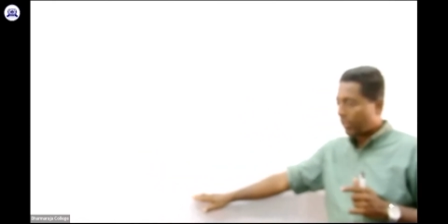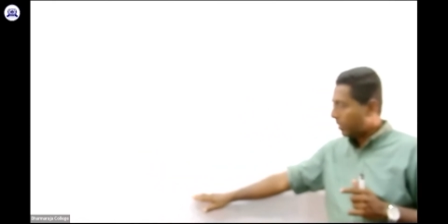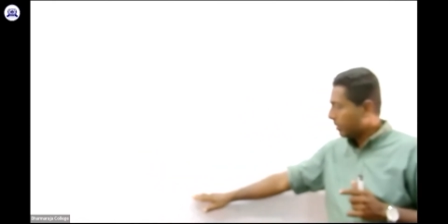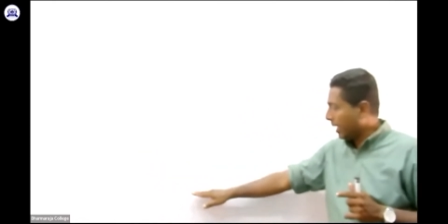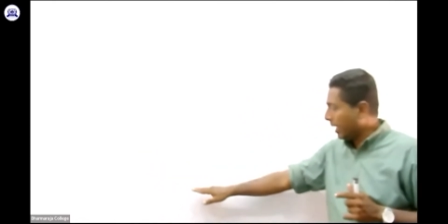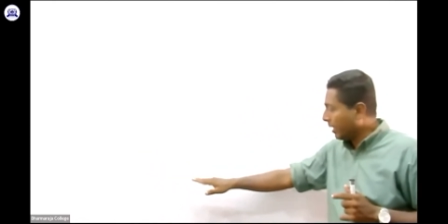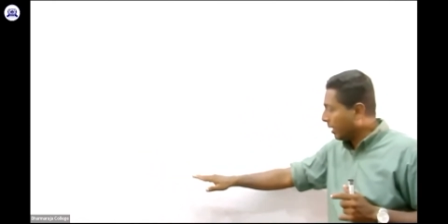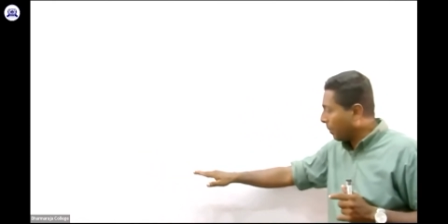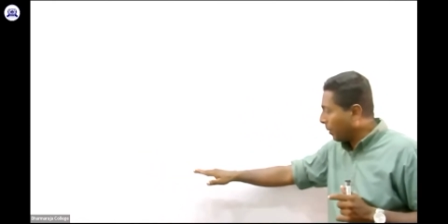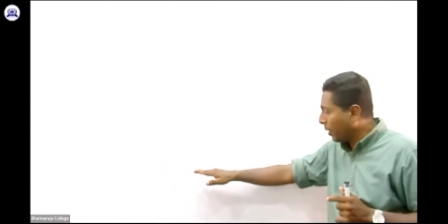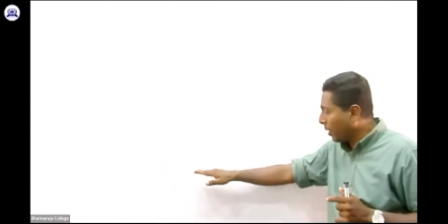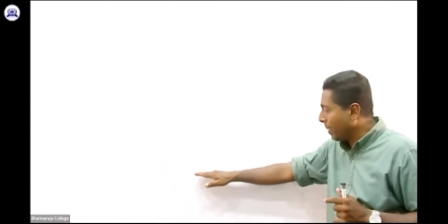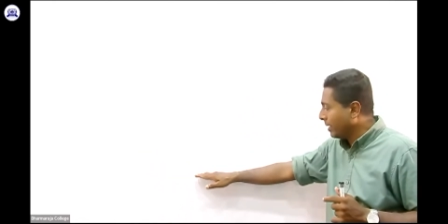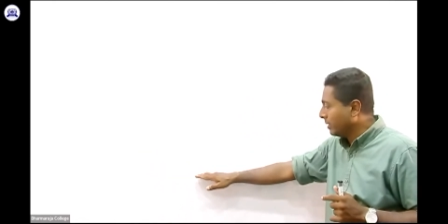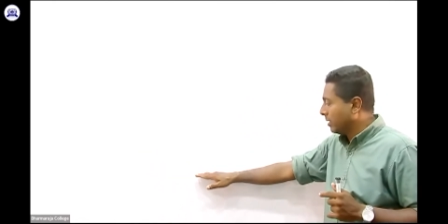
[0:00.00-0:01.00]
Then deputy
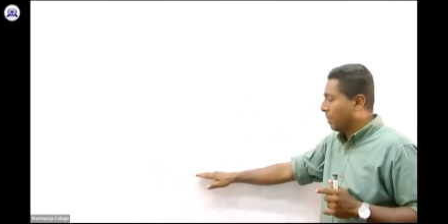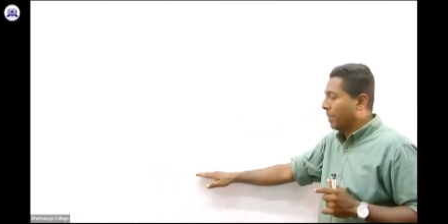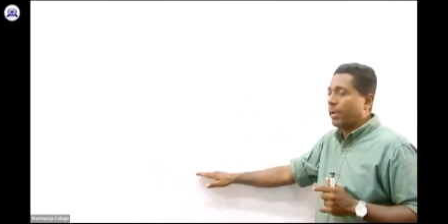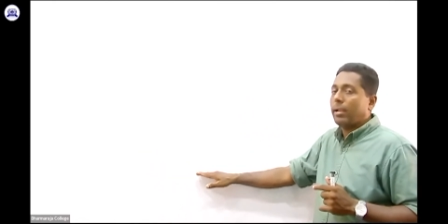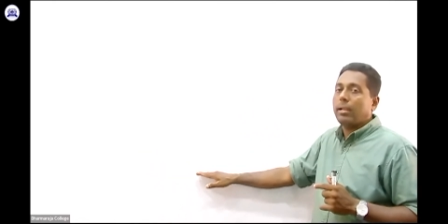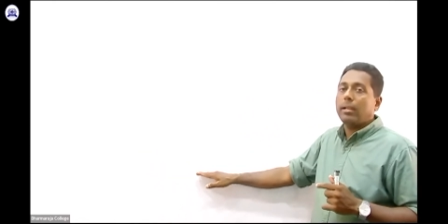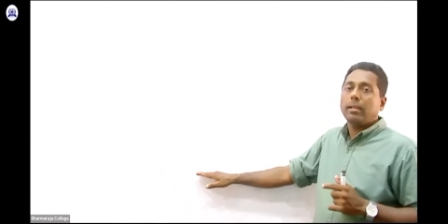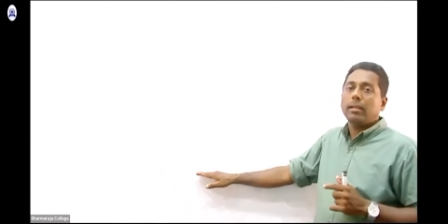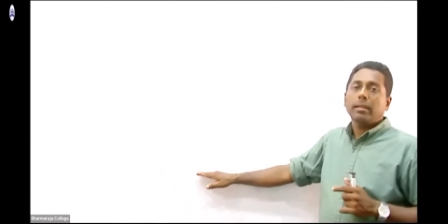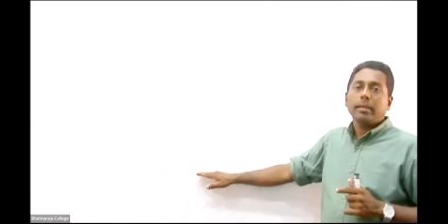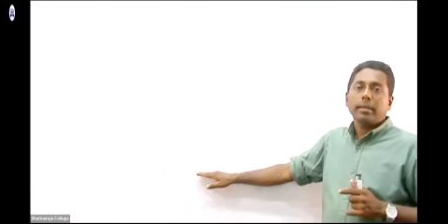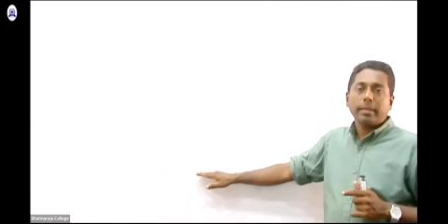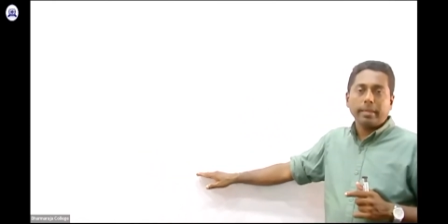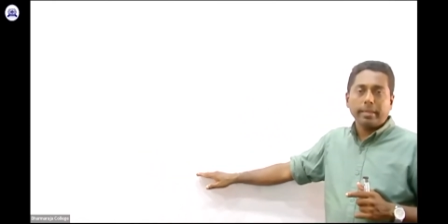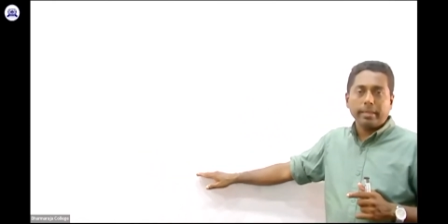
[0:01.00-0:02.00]
principal
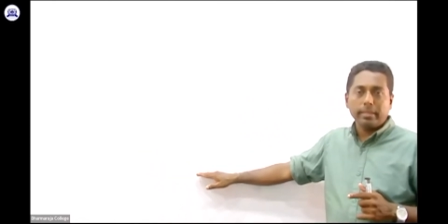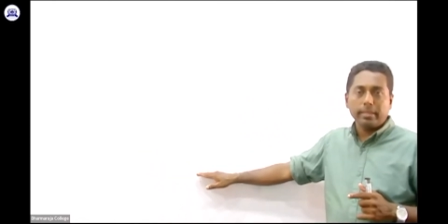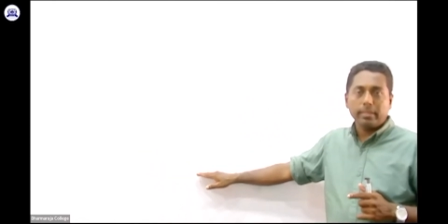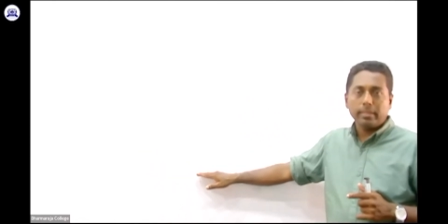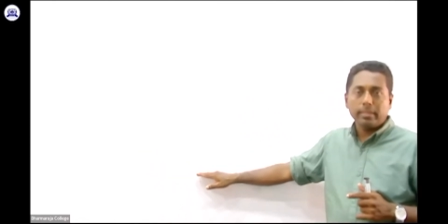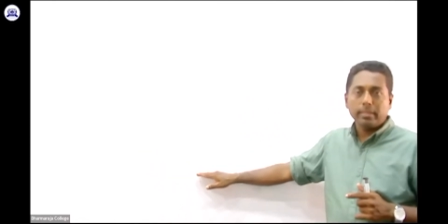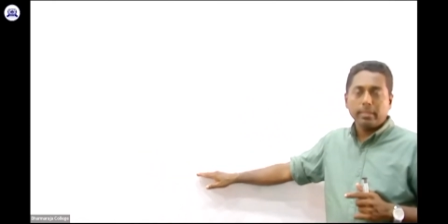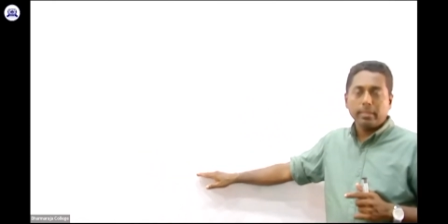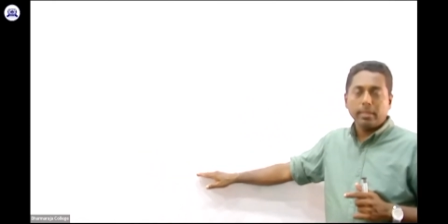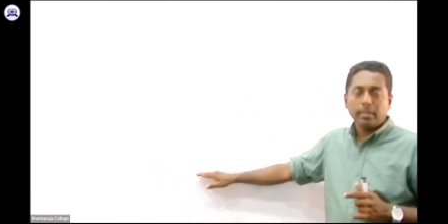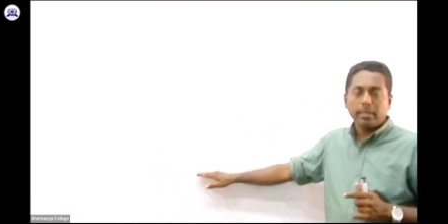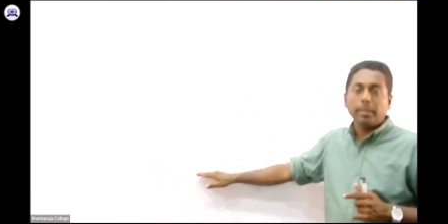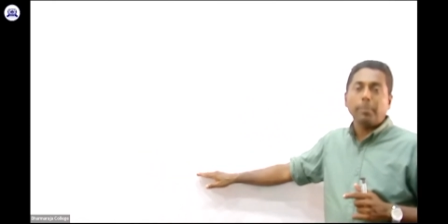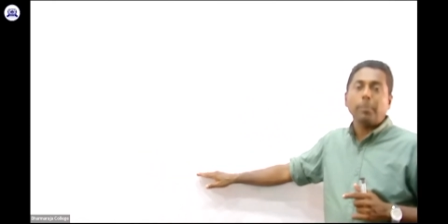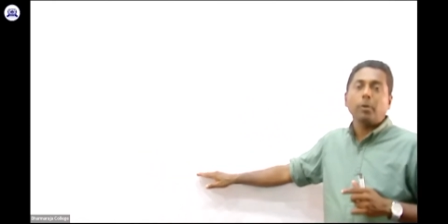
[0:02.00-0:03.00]
here.
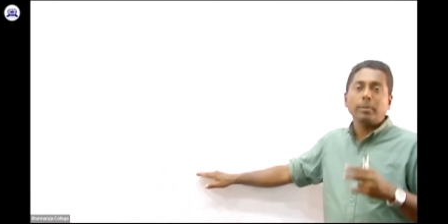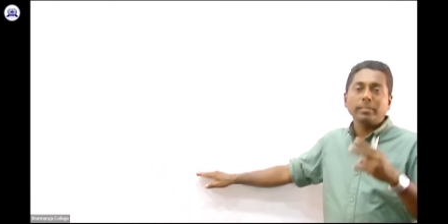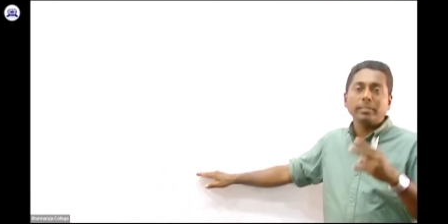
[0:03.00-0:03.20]
Deputy